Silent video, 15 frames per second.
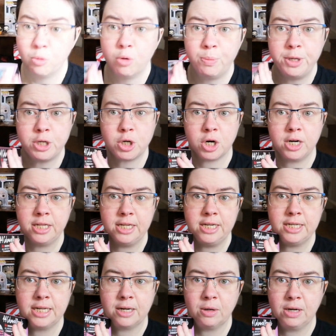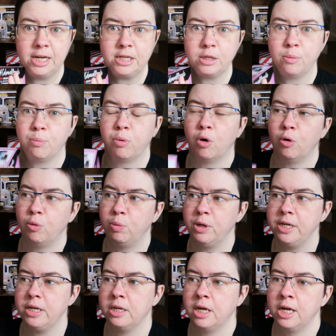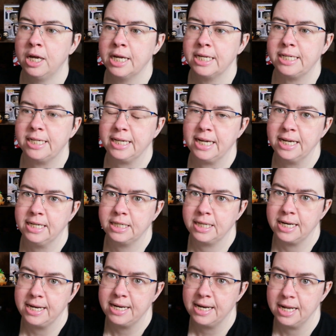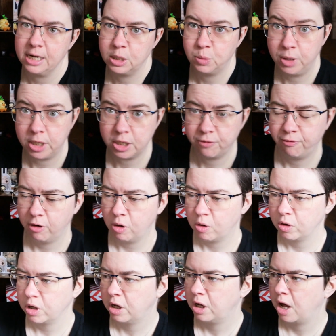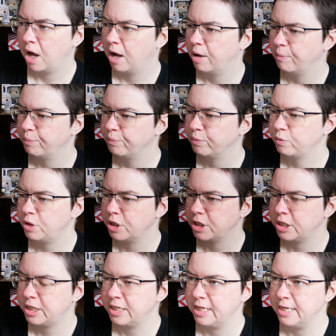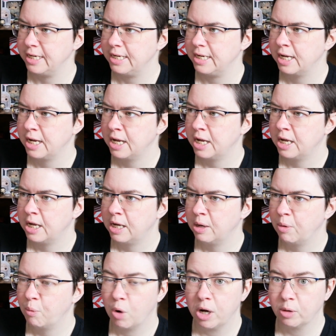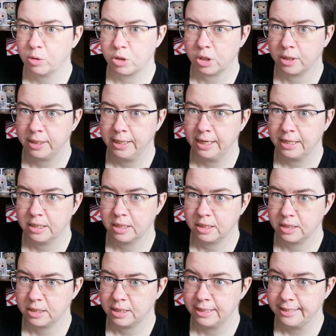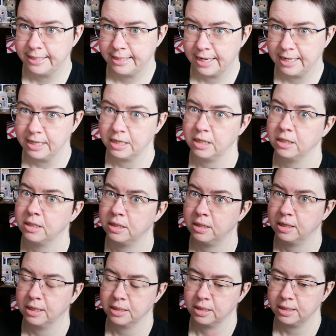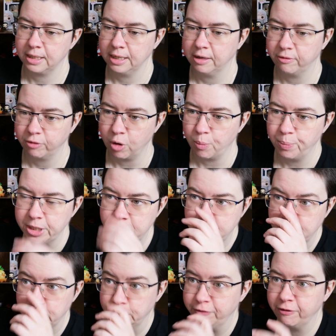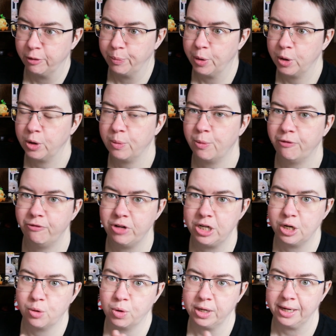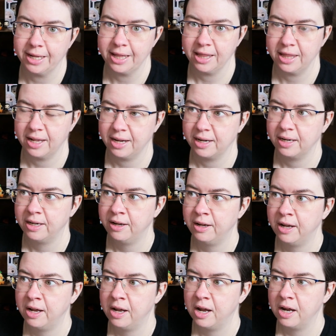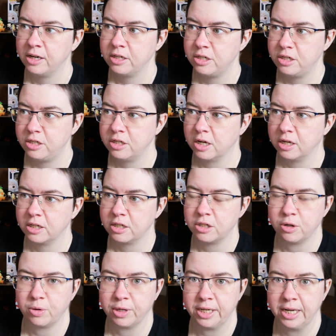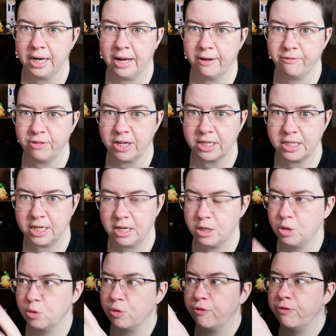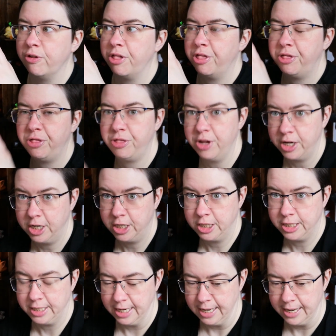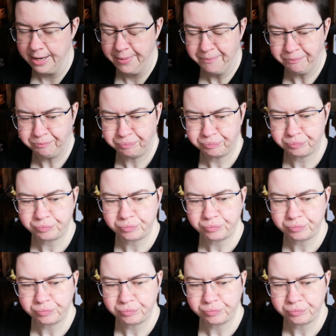I will be trying these out later, probably stick it into next week's vlog, just see what else I get done today, because as I say, I've got bits to do for the Pokemon video. I want to get that done so I can have that scheduled for Thursday,